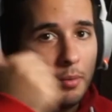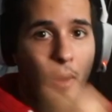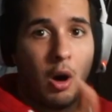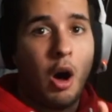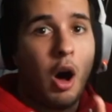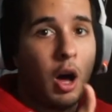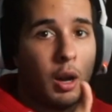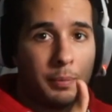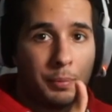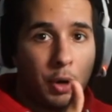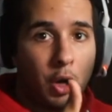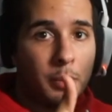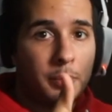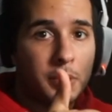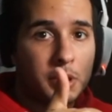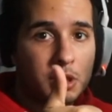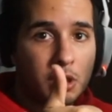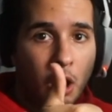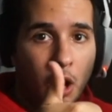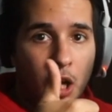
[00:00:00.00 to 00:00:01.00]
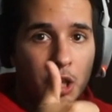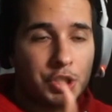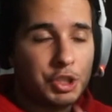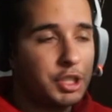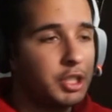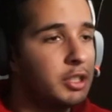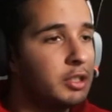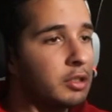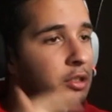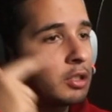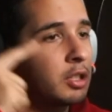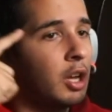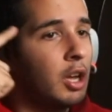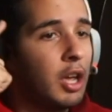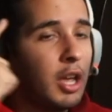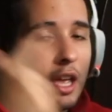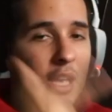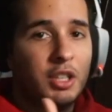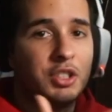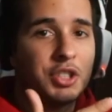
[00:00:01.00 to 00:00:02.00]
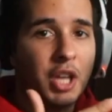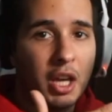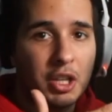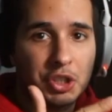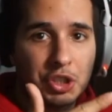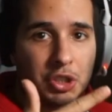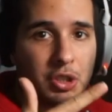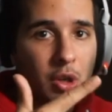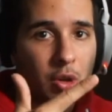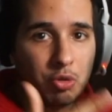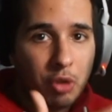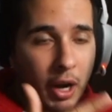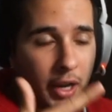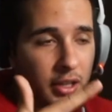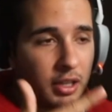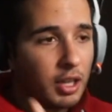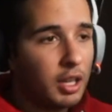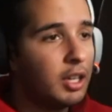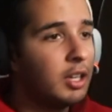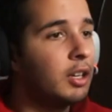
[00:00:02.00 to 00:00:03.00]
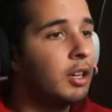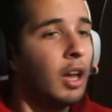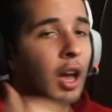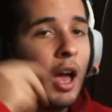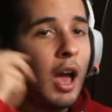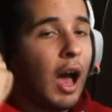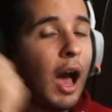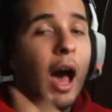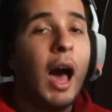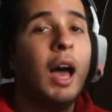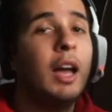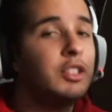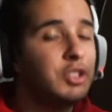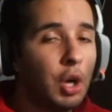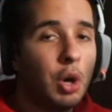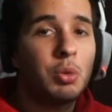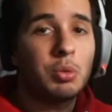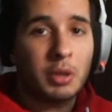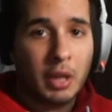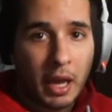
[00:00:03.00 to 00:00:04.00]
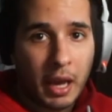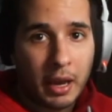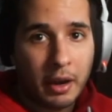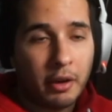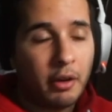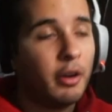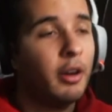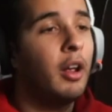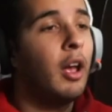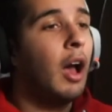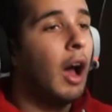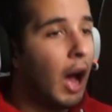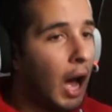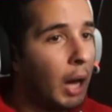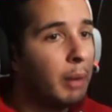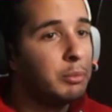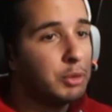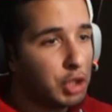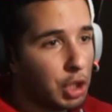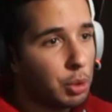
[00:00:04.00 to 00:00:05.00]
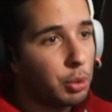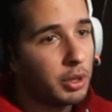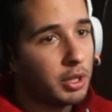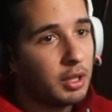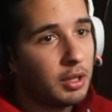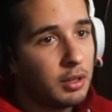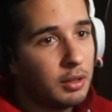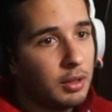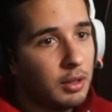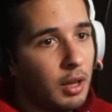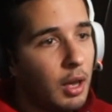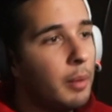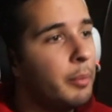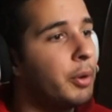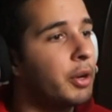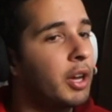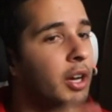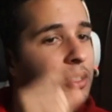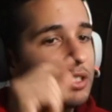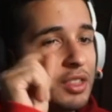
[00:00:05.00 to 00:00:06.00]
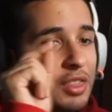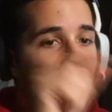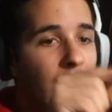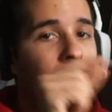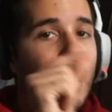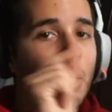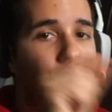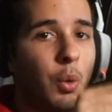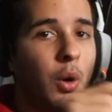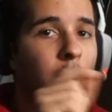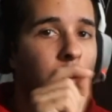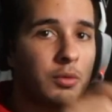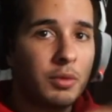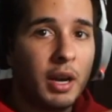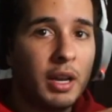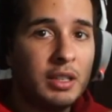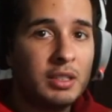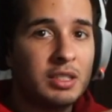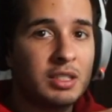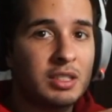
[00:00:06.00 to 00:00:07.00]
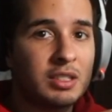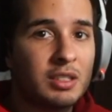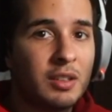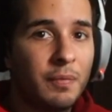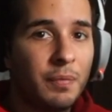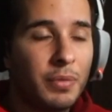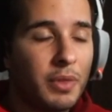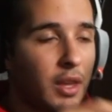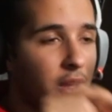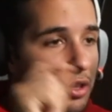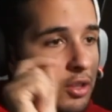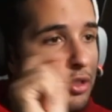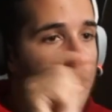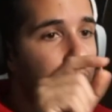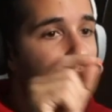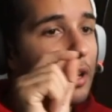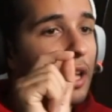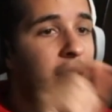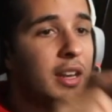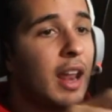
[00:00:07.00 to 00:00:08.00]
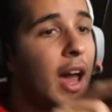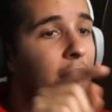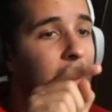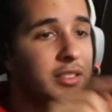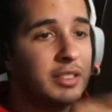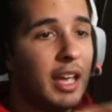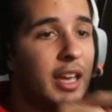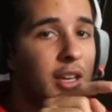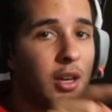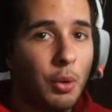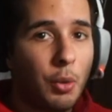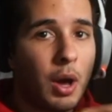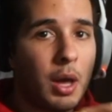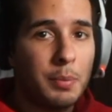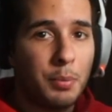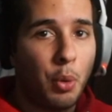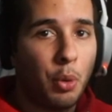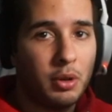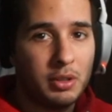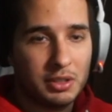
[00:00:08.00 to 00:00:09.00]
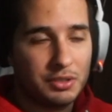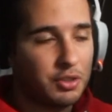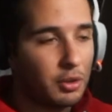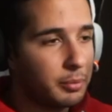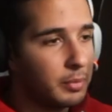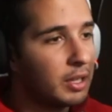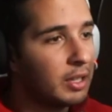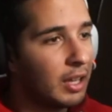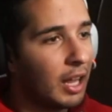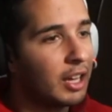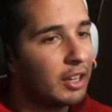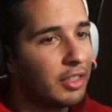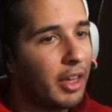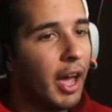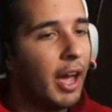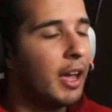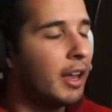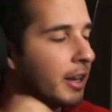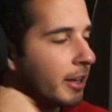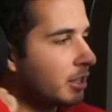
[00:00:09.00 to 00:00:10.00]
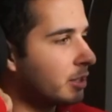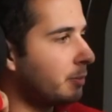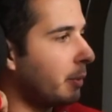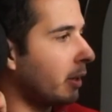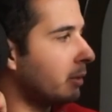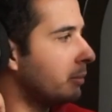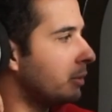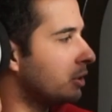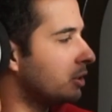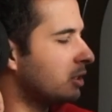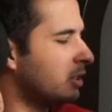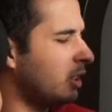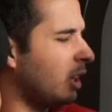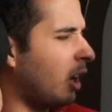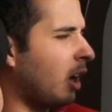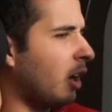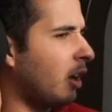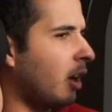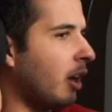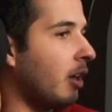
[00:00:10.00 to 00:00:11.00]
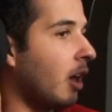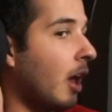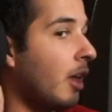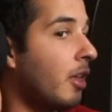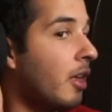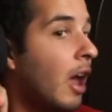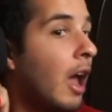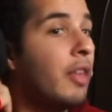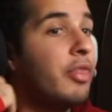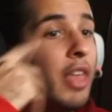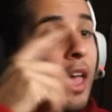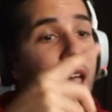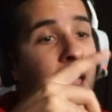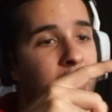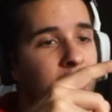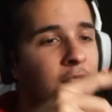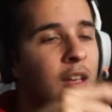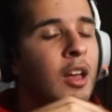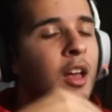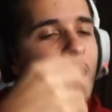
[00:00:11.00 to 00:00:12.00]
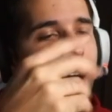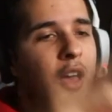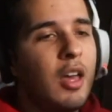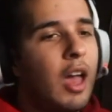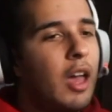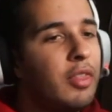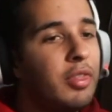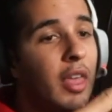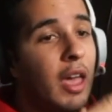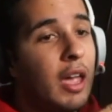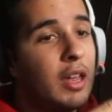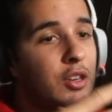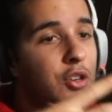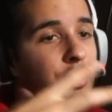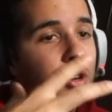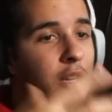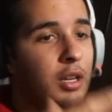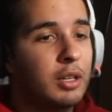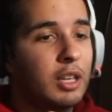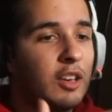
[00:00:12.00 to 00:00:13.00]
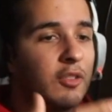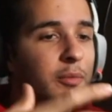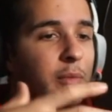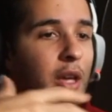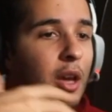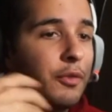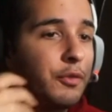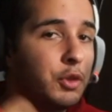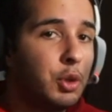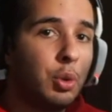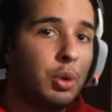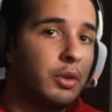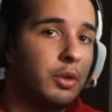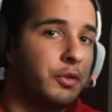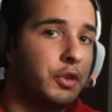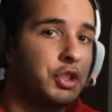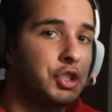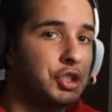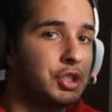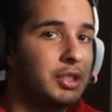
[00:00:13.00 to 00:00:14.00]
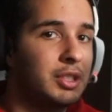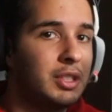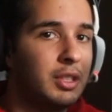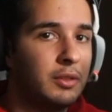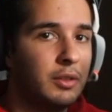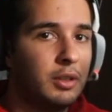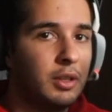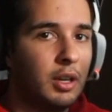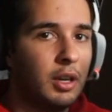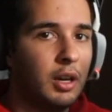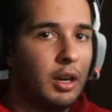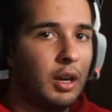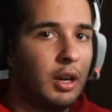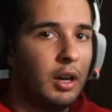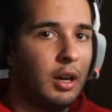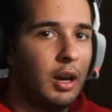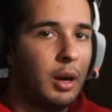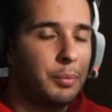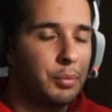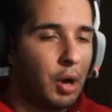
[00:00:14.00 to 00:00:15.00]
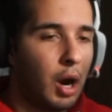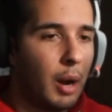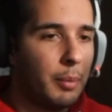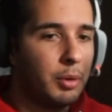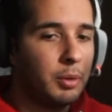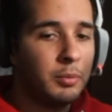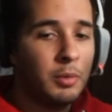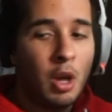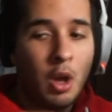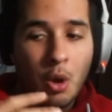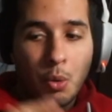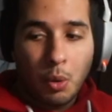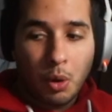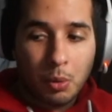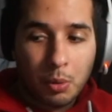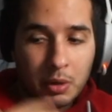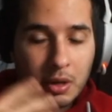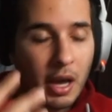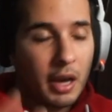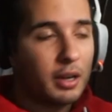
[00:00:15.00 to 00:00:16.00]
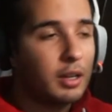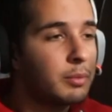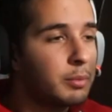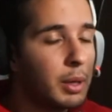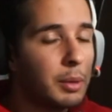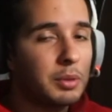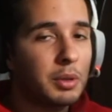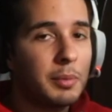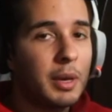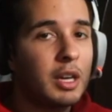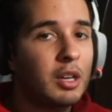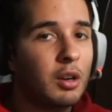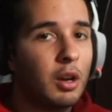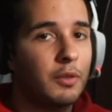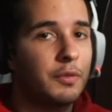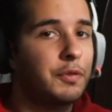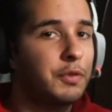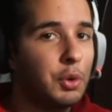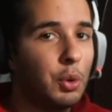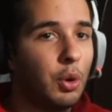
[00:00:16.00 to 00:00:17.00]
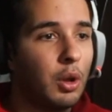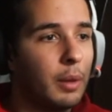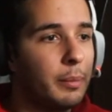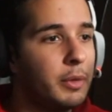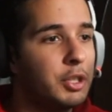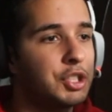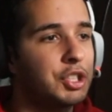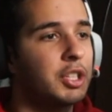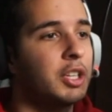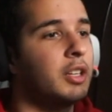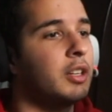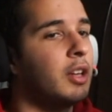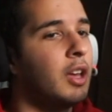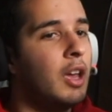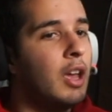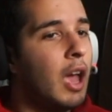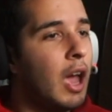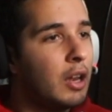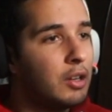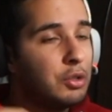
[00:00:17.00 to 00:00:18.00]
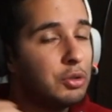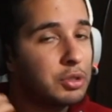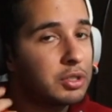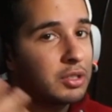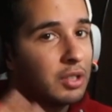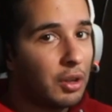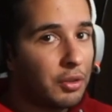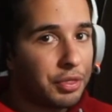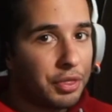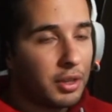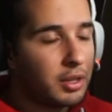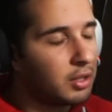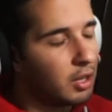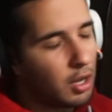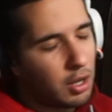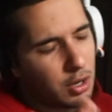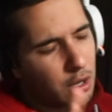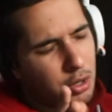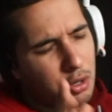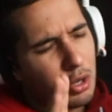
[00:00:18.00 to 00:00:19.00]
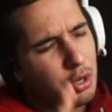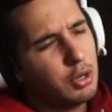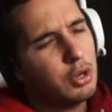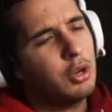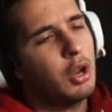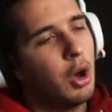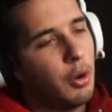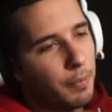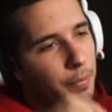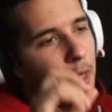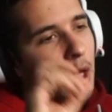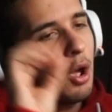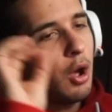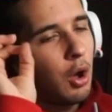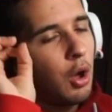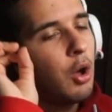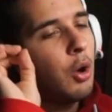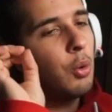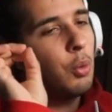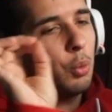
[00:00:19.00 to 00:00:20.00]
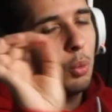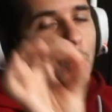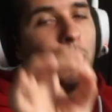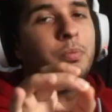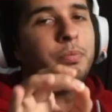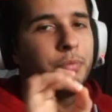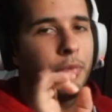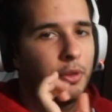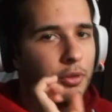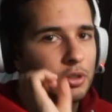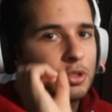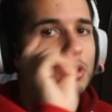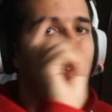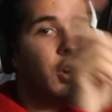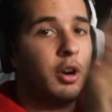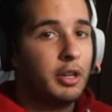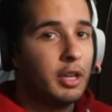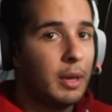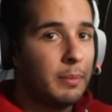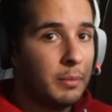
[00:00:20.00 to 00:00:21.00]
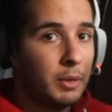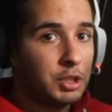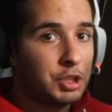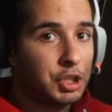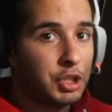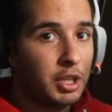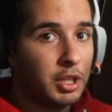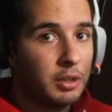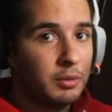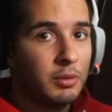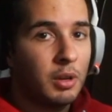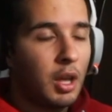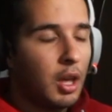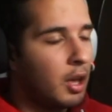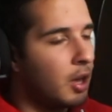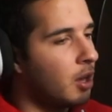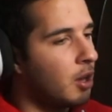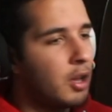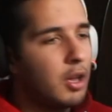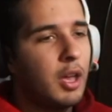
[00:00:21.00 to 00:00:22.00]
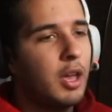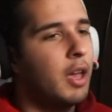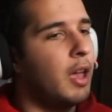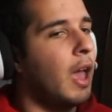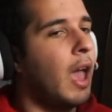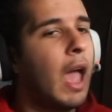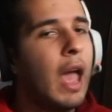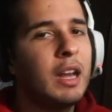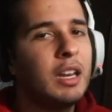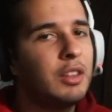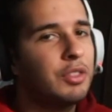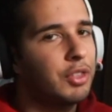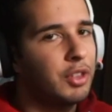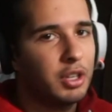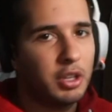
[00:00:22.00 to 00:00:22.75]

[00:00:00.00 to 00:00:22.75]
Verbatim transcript: On purpose cautions, intentional wrecking, I don't care. I'm doing it. Because that one race you cannot take away points from me like that and expect me just, oh, and, and then, and then you're going to give me a fuel efficiency to, uh, uh, a problem where we're not going to be able to make it on fuel at Michigan. And you still think, no, no, no, no, no. Starting at Michigan, anything